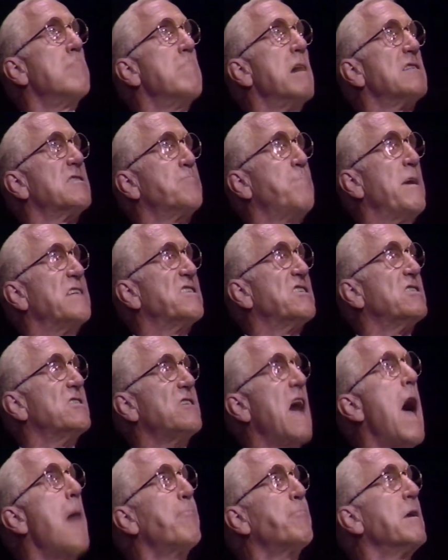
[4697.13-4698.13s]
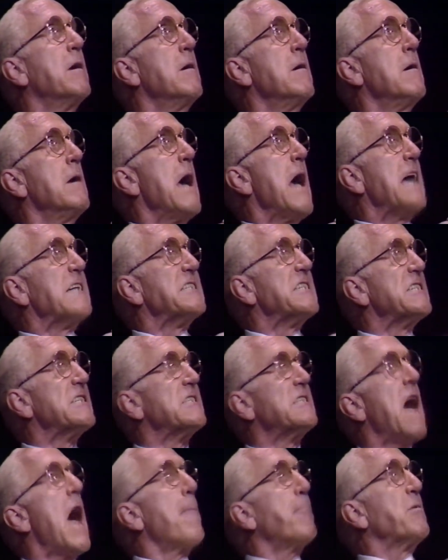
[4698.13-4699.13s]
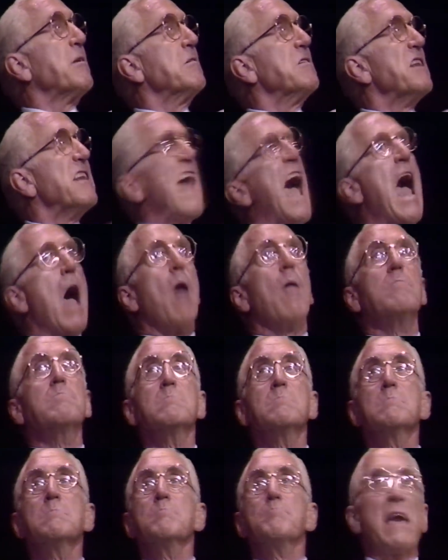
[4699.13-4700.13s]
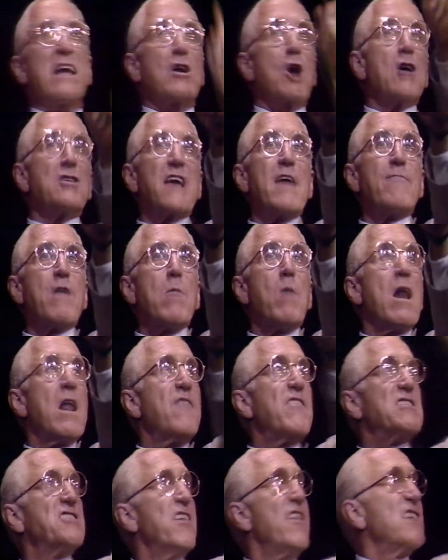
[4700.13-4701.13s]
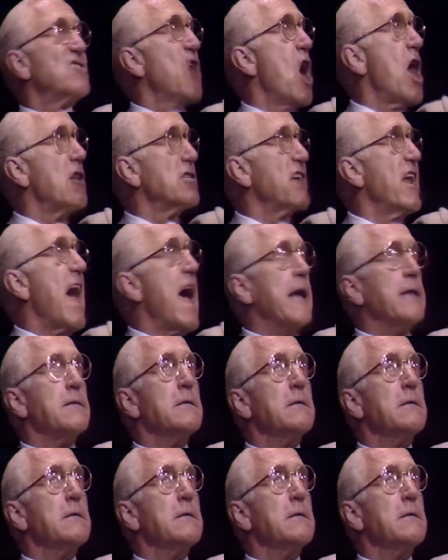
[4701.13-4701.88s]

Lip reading: must be stopped, and stopped now, because every one of us in this hall tonight,